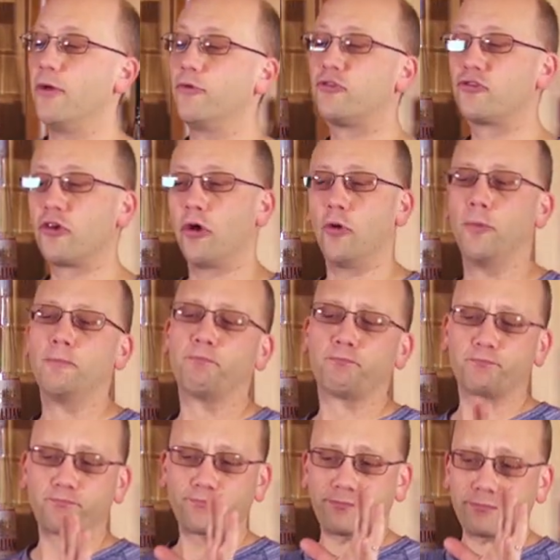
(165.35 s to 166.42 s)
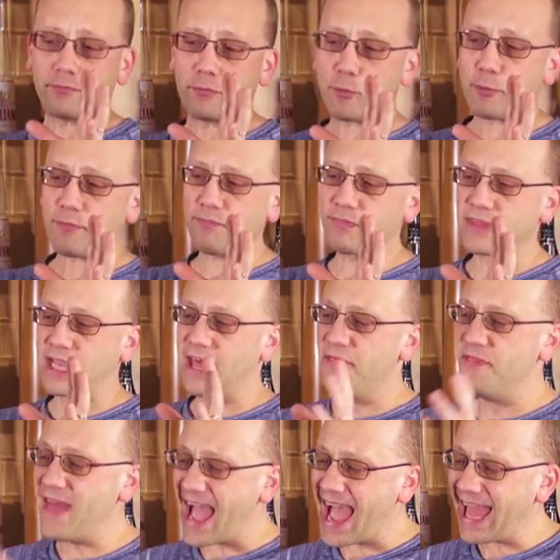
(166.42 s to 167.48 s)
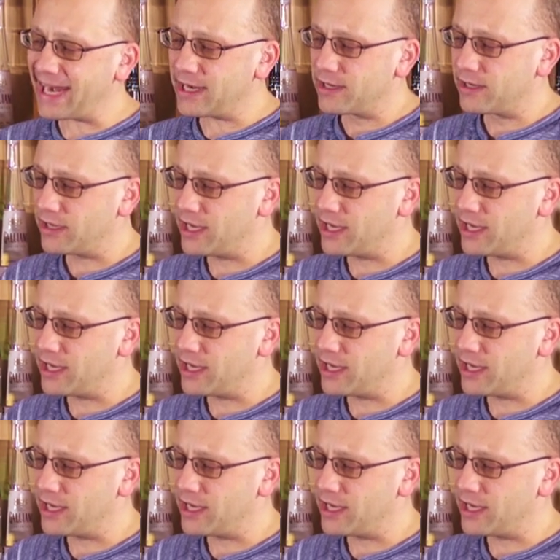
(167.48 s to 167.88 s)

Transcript: So that